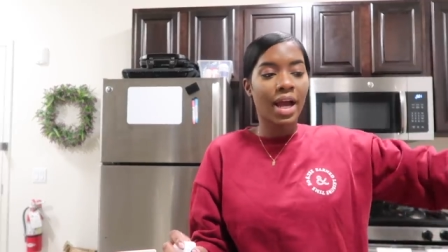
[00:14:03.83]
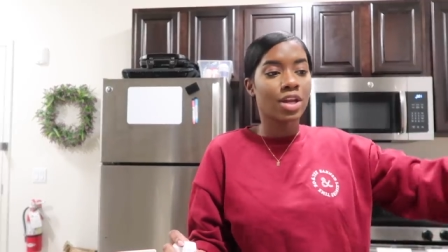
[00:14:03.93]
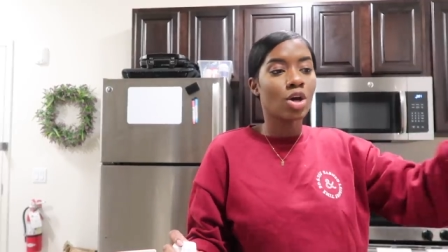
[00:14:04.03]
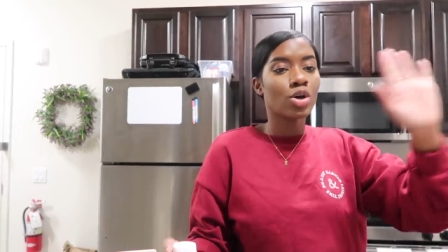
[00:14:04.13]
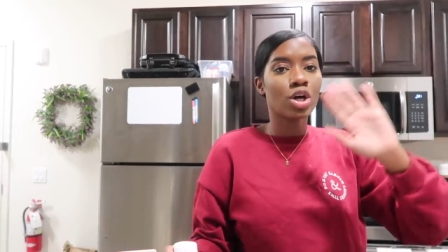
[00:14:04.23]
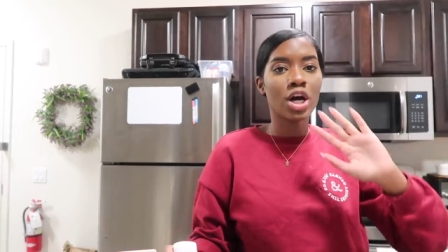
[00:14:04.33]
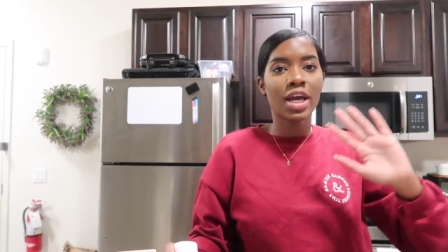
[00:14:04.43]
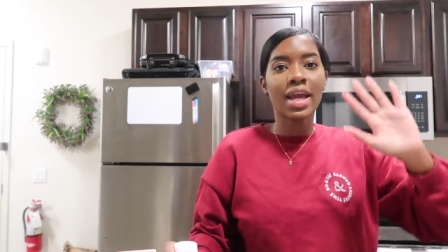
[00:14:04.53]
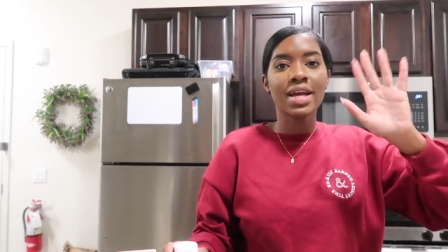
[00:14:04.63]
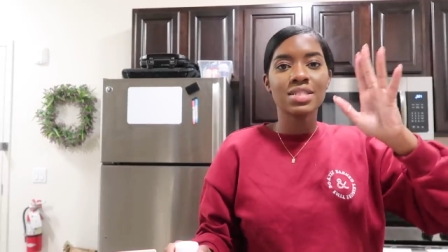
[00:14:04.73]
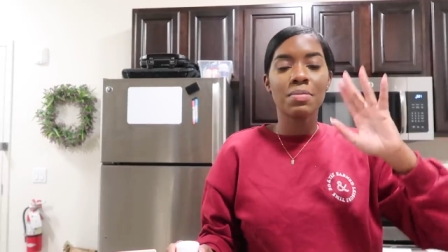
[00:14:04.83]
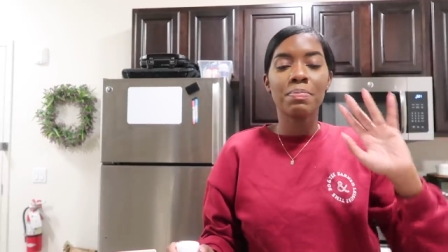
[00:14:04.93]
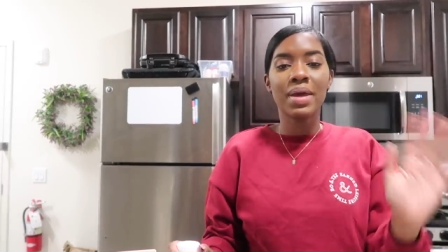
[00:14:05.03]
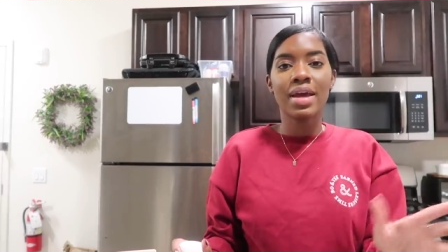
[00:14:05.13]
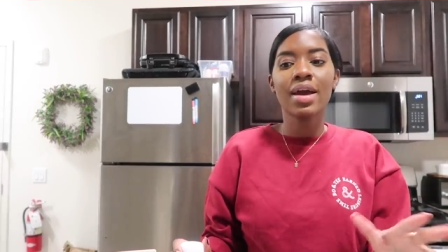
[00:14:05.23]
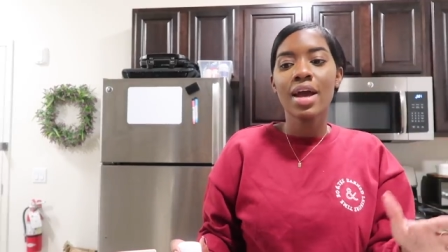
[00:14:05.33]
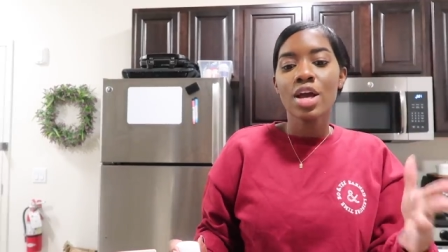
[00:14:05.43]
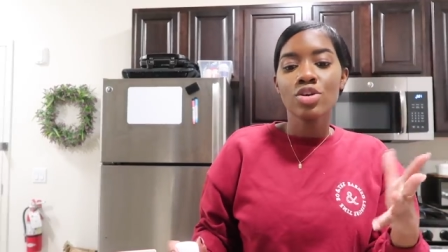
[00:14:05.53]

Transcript: I know cooking is a big,